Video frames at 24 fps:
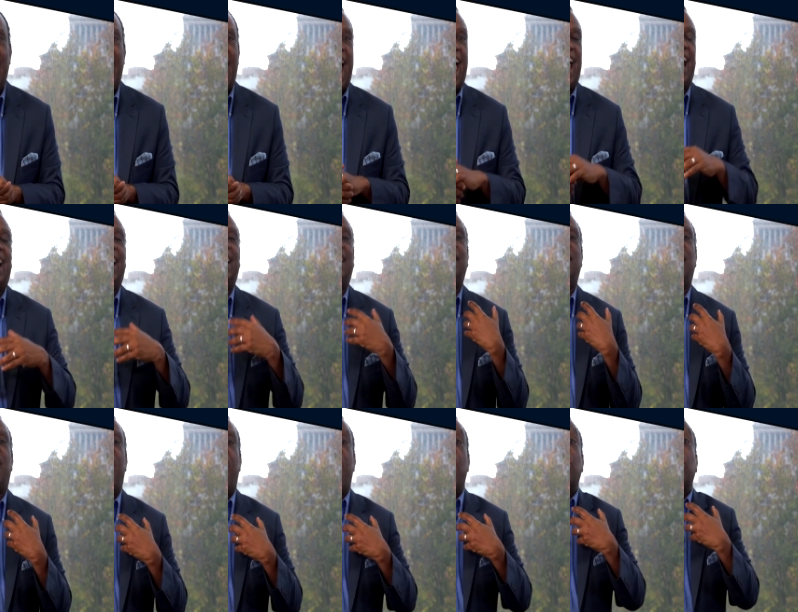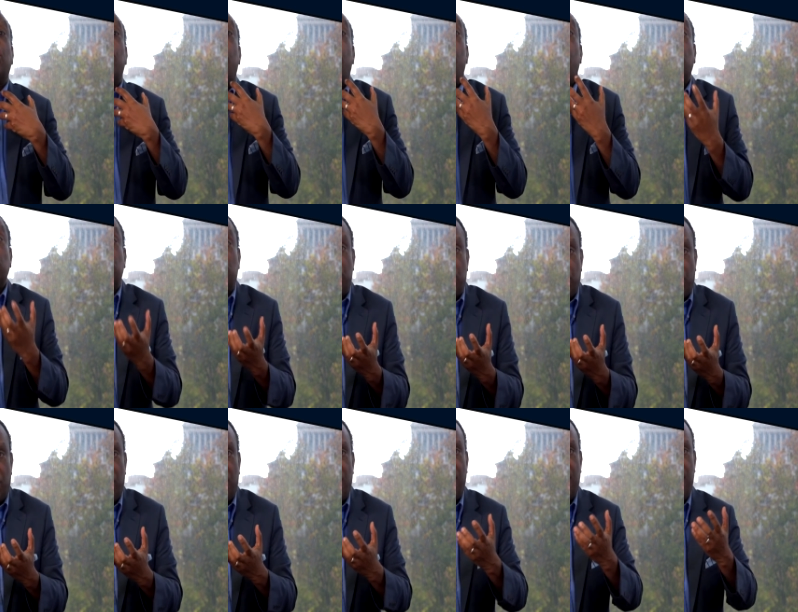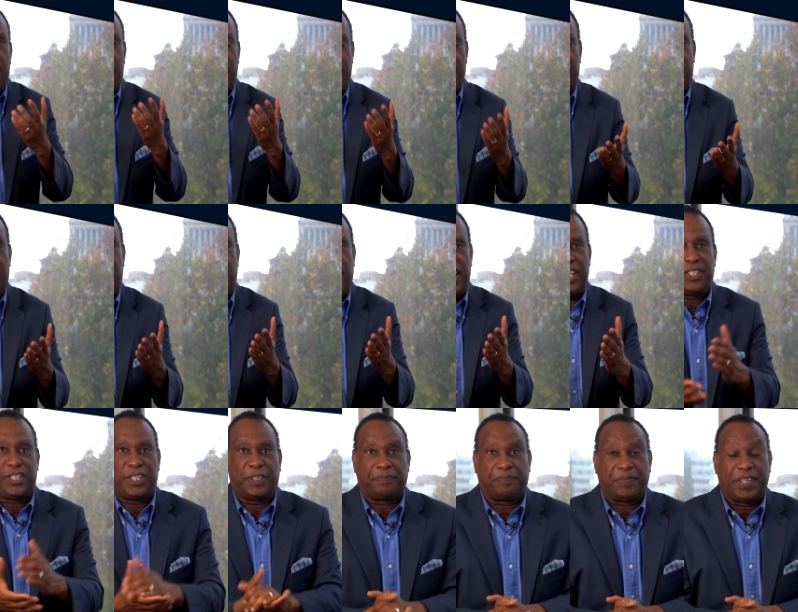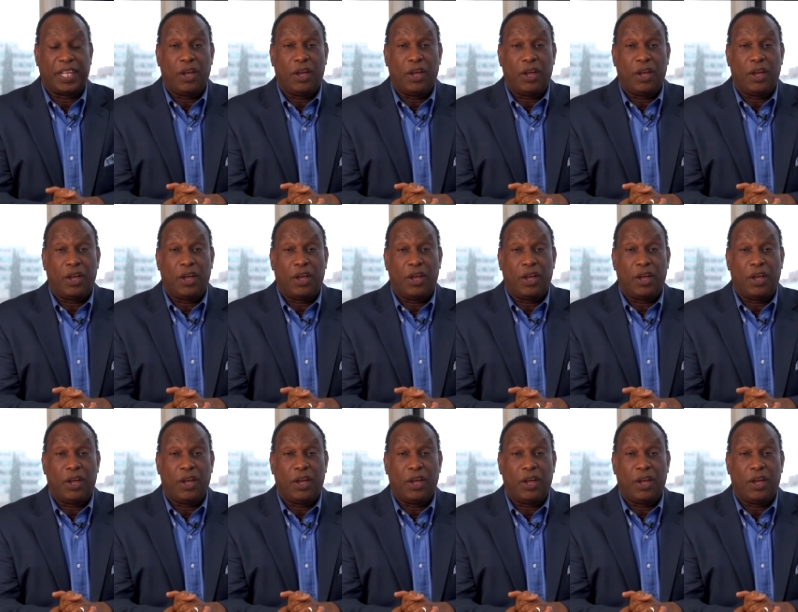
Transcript: and a culture of innovation.